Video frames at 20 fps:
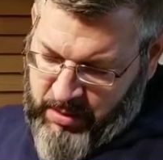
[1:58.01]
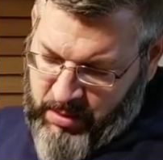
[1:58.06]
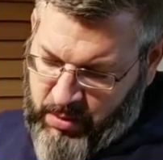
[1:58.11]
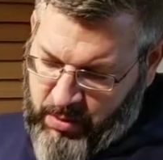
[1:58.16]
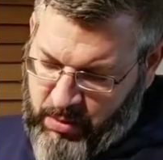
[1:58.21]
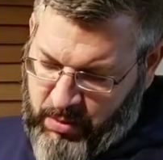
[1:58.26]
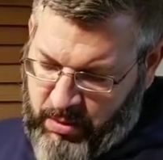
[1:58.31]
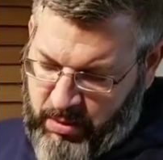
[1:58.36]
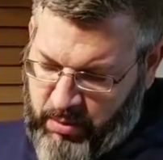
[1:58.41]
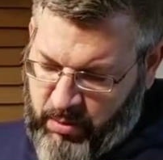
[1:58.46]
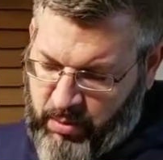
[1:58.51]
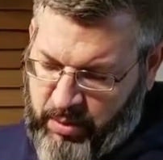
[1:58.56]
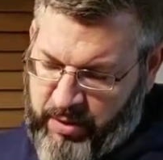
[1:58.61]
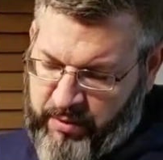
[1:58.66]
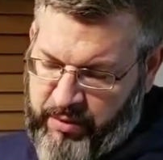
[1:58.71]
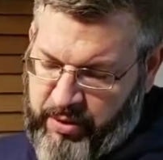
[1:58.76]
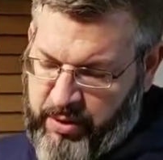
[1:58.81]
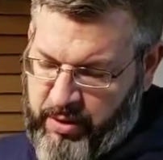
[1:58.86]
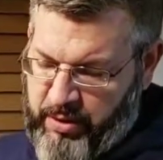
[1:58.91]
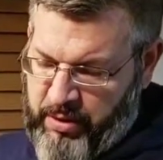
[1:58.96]
or whatever
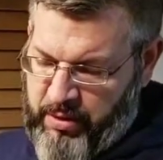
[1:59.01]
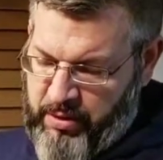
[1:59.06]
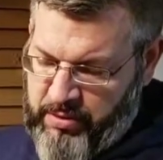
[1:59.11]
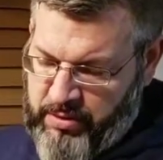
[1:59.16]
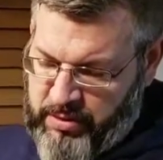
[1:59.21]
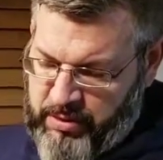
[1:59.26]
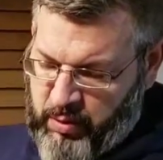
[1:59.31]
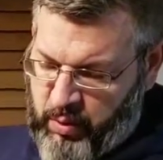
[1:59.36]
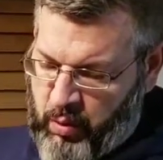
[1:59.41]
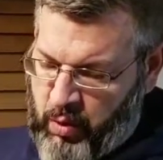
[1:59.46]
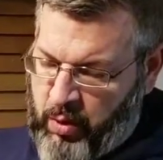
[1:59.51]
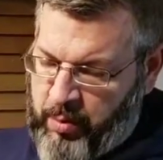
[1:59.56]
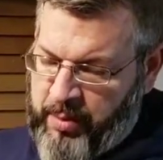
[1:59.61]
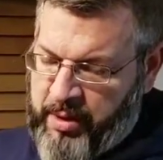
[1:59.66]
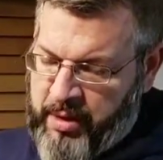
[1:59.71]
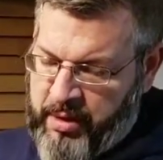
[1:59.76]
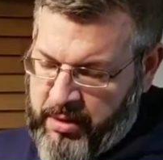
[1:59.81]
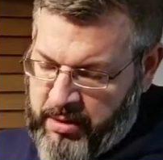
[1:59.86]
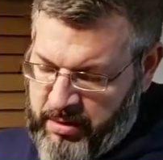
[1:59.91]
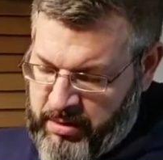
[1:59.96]
you're going to use as a wall
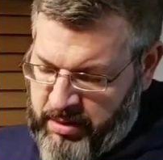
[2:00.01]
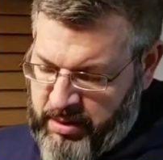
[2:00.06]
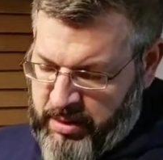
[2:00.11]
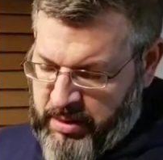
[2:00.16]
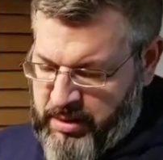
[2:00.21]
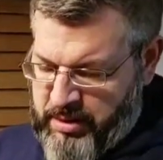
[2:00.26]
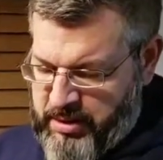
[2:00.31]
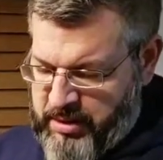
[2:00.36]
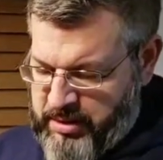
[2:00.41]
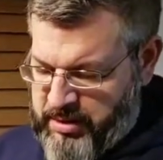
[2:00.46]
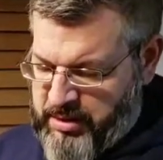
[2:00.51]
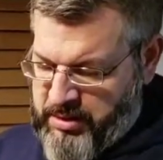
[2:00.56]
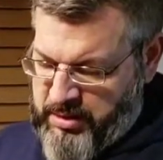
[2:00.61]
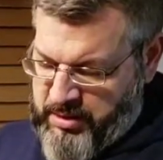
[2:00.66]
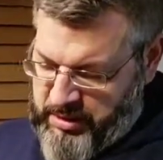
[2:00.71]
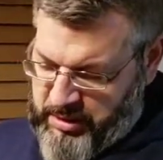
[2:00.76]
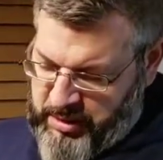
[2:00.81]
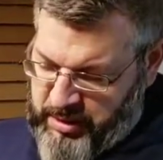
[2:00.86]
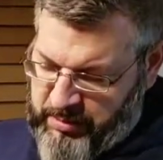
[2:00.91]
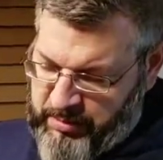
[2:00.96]
monitor, this
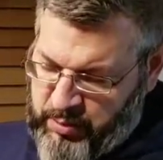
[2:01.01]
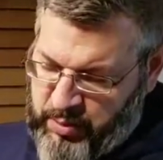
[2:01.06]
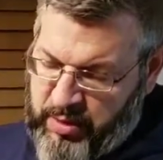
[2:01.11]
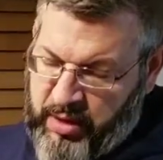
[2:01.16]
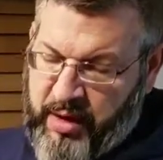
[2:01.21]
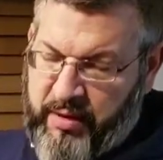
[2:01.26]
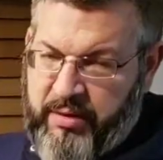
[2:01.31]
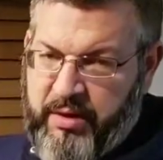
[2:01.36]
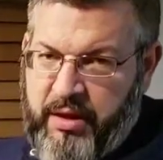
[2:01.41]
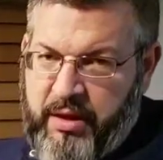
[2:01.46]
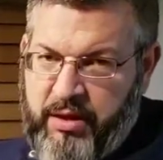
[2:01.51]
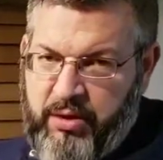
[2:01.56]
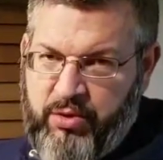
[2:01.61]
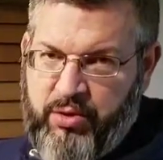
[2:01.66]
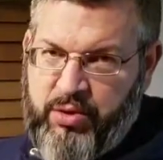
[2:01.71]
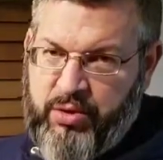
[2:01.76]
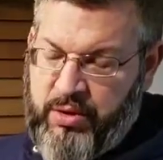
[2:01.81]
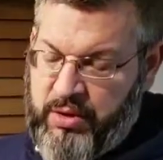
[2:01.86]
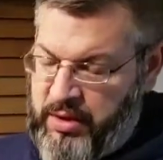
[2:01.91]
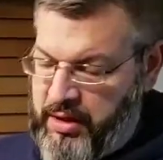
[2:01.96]
comes with everything you
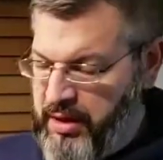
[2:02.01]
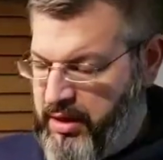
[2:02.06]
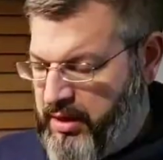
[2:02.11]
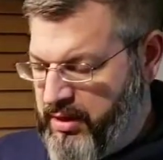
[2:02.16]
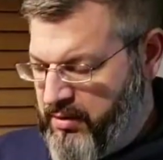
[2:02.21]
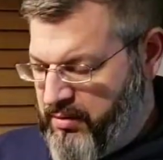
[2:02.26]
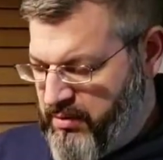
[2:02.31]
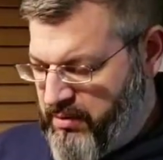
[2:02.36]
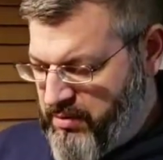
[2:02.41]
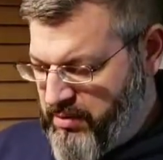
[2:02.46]
should need to